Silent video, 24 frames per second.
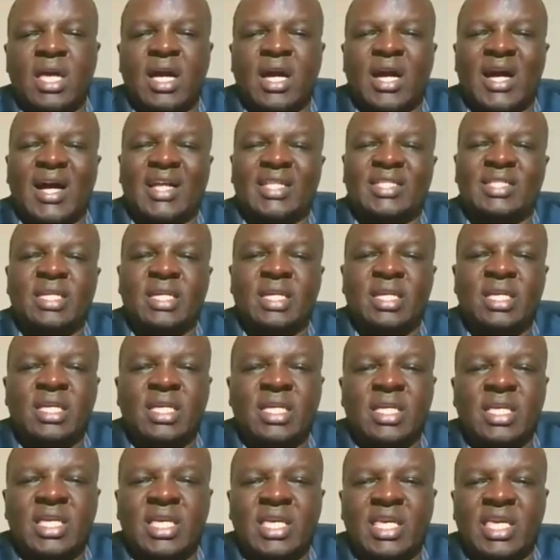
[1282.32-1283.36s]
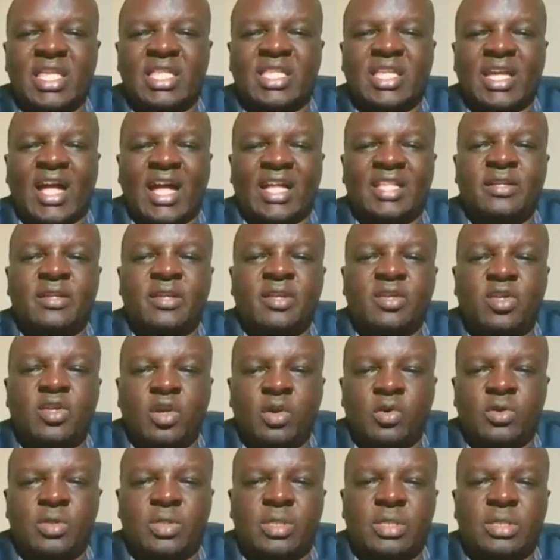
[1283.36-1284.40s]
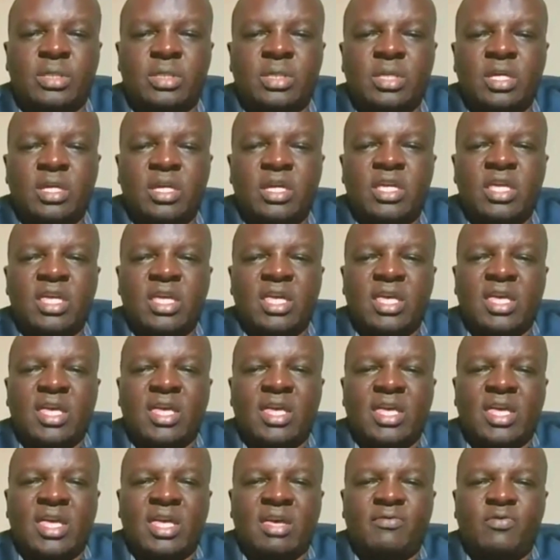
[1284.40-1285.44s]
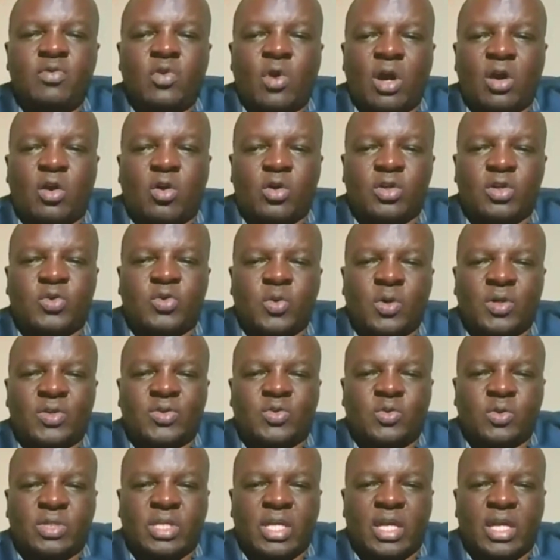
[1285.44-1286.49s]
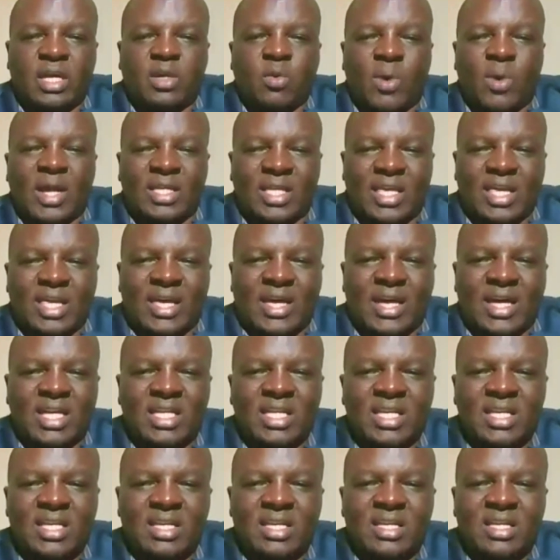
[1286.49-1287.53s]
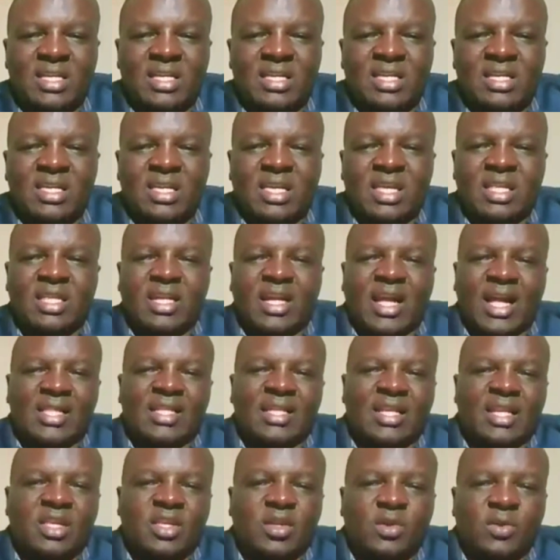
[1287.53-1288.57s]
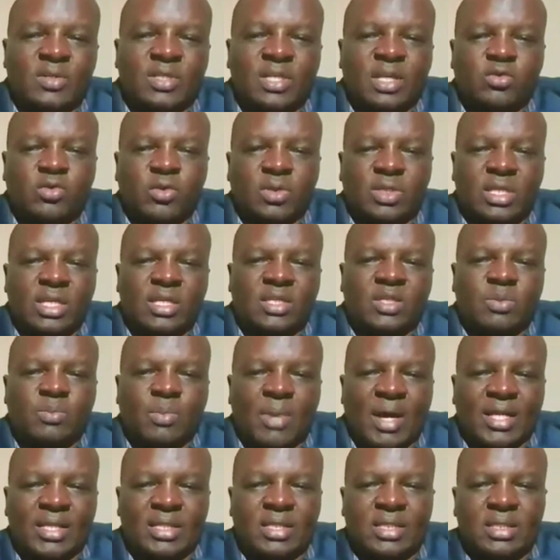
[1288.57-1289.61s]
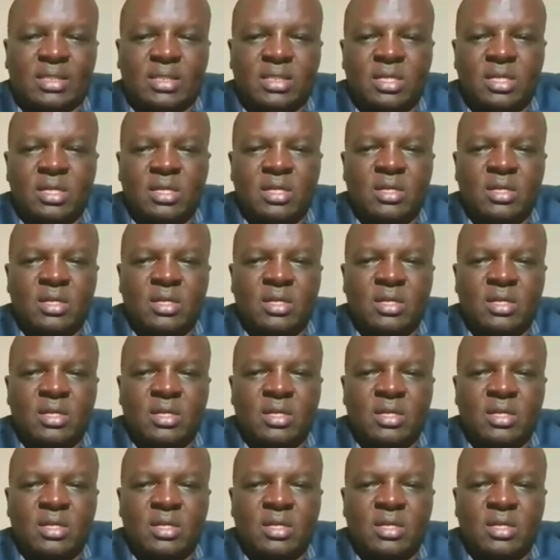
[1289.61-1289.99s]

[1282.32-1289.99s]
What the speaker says: and it can reduce, if your course was to take 1 year, it can reduce it to 6 months.